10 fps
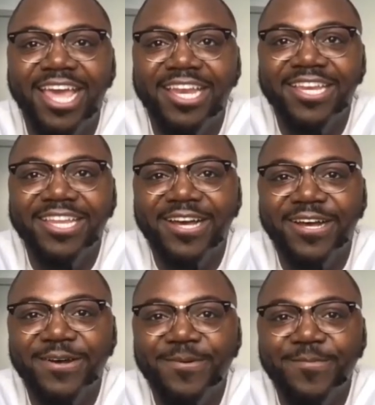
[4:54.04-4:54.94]
and
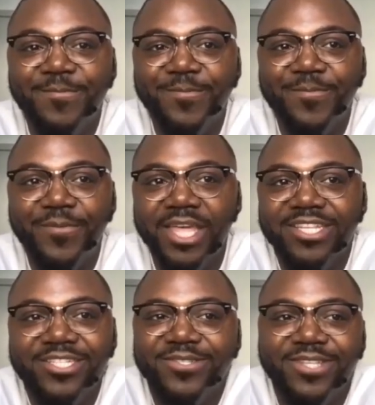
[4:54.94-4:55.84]
um, and
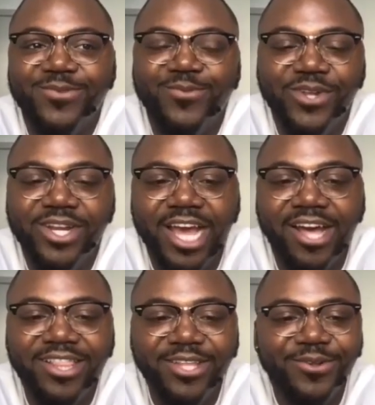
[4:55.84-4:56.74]
it's just it's weird
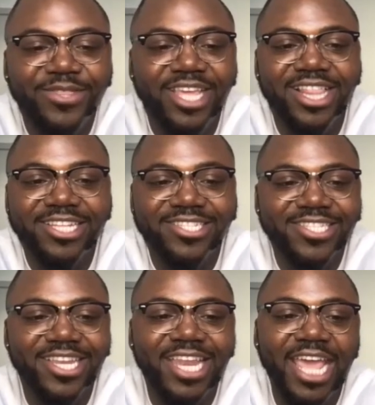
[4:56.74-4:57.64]
how a little thing like
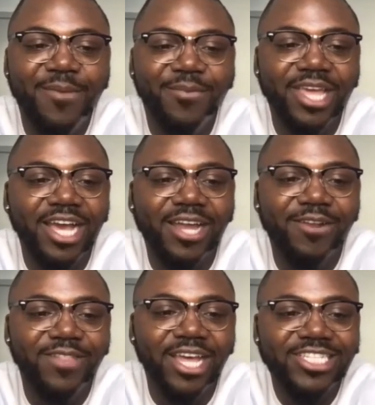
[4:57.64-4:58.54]
just the name can kind
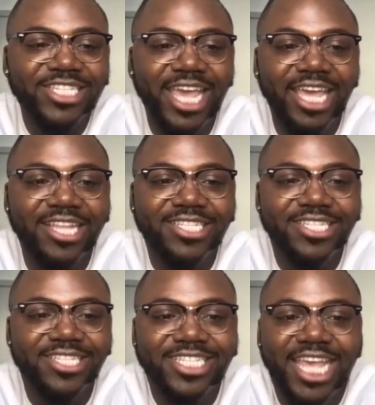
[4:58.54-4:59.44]
of like
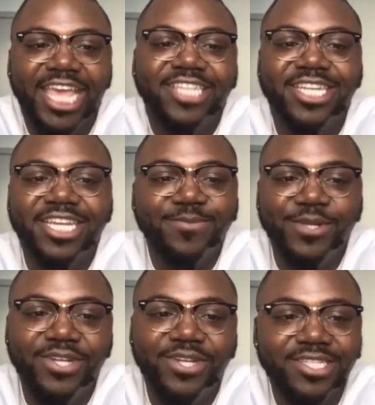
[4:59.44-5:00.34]
change change an
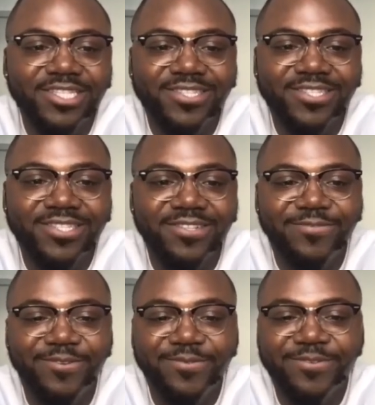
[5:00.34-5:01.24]
experience
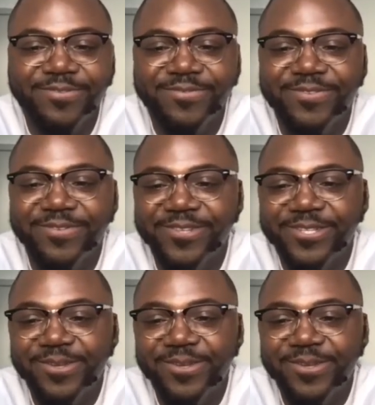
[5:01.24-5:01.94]
for for for, for